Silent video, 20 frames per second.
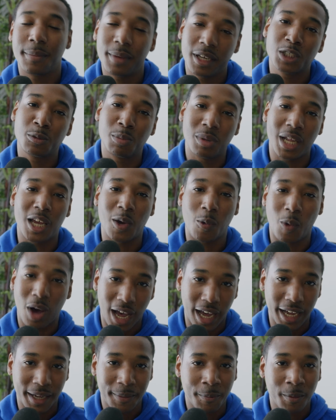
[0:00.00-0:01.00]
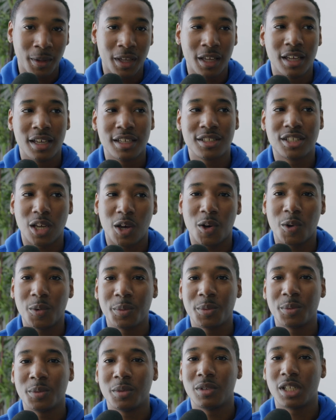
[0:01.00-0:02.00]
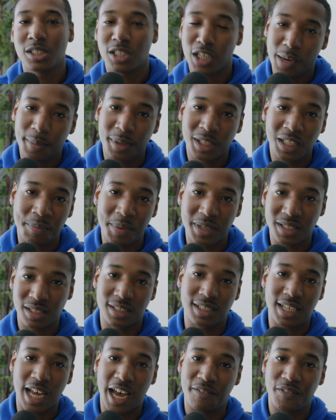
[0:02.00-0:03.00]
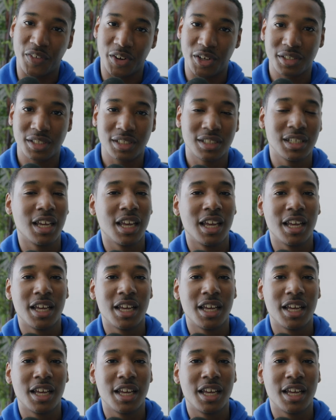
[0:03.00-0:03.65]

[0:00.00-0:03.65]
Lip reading: me explain why. So let's talk about the business side first.